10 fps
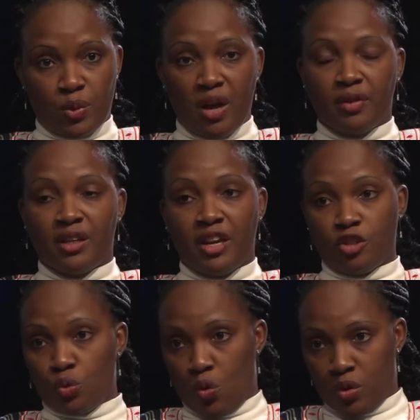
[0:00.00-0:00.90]
we have our
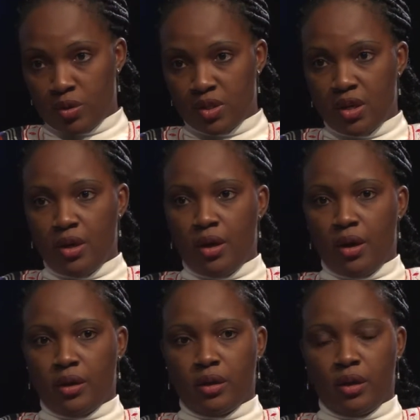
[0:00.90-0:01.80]
networks
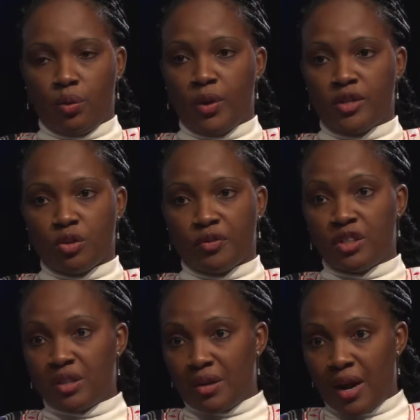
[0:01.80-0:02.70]
and ways of
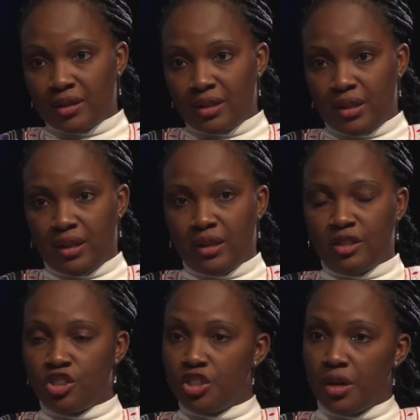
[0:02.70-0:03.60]
interacting
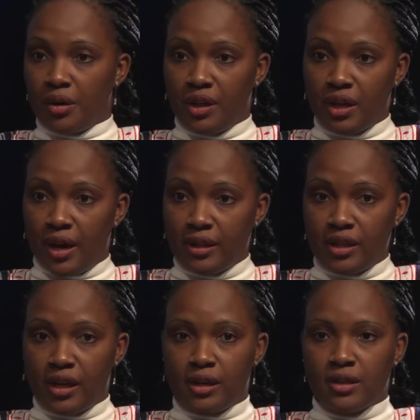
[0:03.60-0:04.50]
and sharing
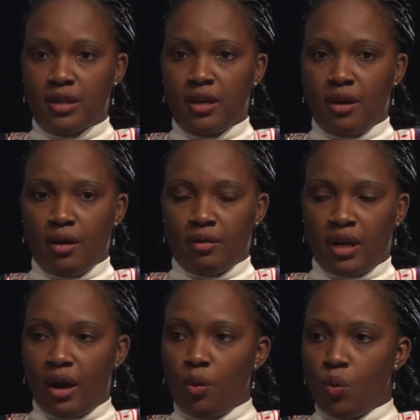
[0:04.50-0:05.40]
ideas.
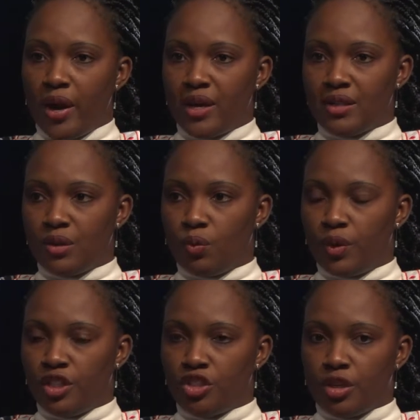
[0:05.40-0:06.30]
There are ways in
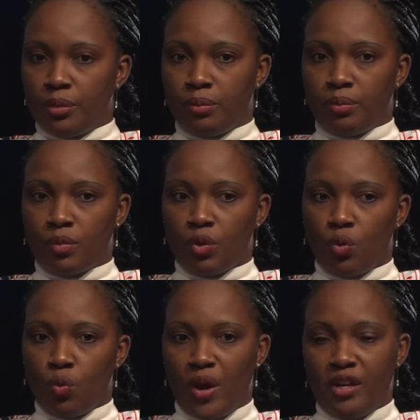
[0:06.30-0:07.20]
which
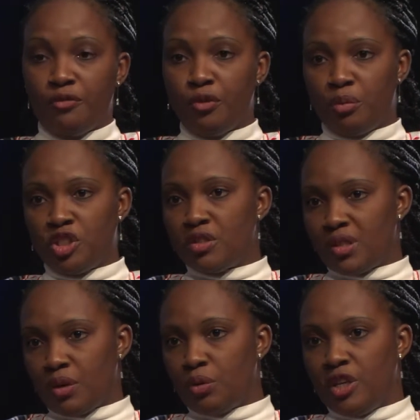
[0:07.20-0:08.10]
when information
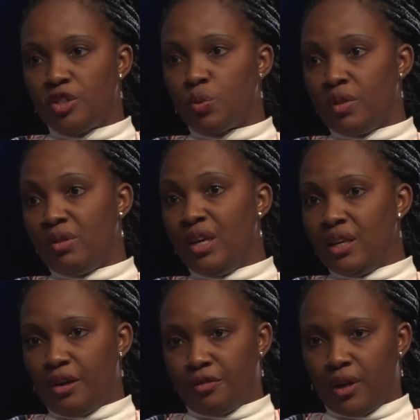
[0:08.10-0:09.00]
circulates
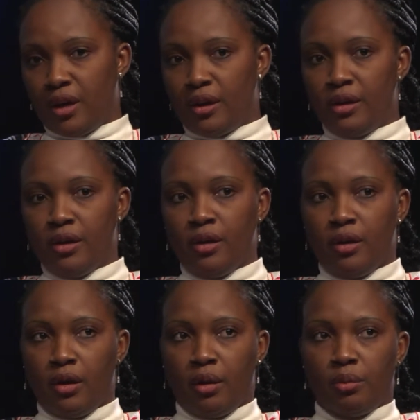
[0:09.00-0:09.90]
within Africa,
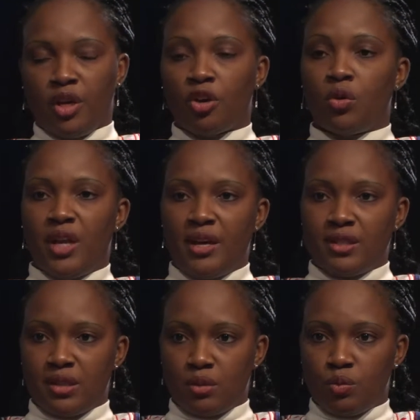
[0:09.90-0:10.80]
it
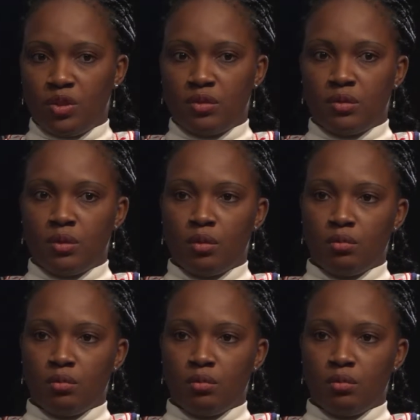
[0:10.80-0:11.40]
connects with